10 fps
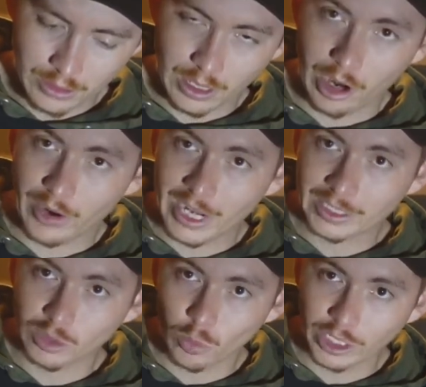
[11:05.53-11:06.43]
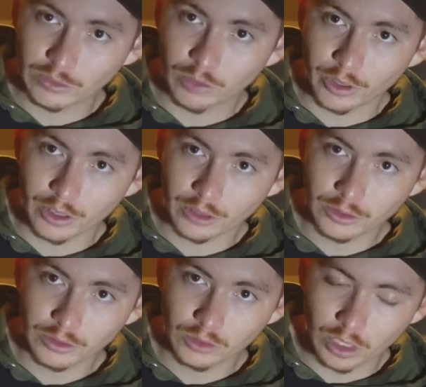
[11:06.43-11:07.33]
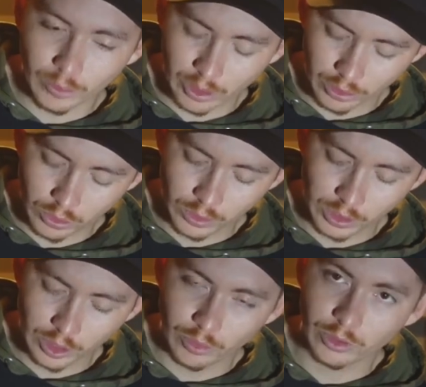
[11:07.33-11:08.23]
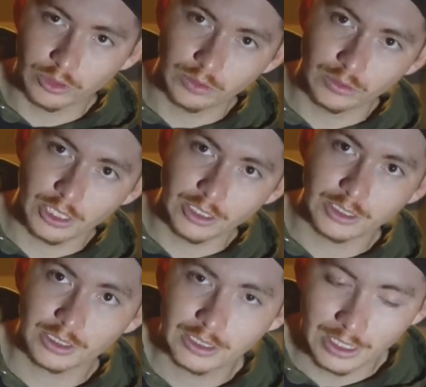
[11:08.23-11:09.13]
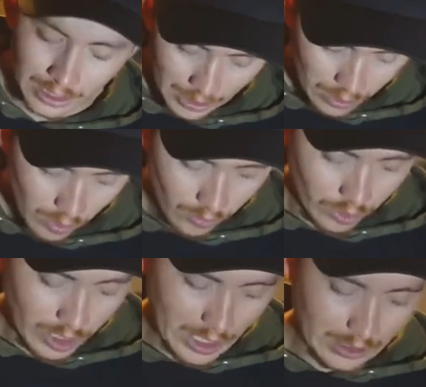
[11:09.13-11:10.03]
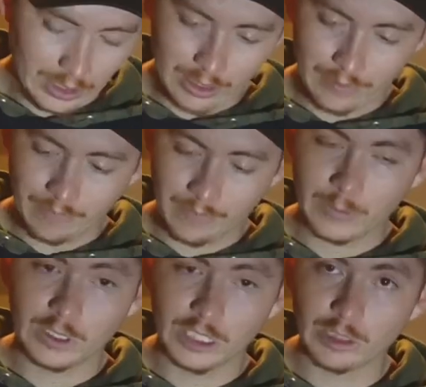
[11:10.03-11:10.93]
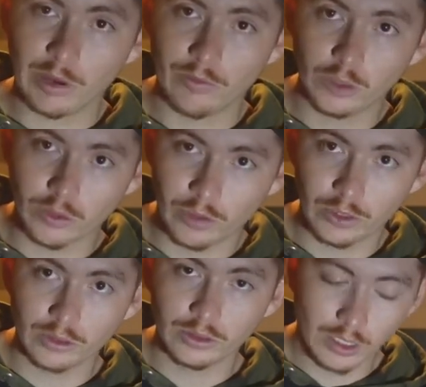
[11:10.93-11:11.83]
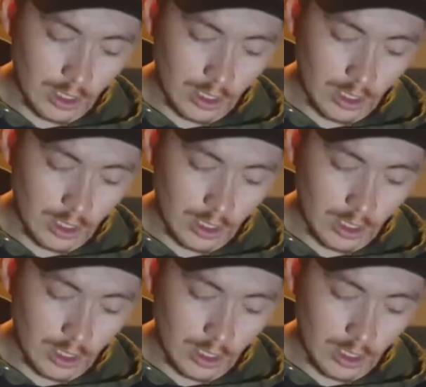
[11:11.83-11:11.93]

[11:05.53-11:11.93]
I already got some weights for it also, so I'm gonna tune this up really soon, guys. Hopefully you guys see this in my future videos.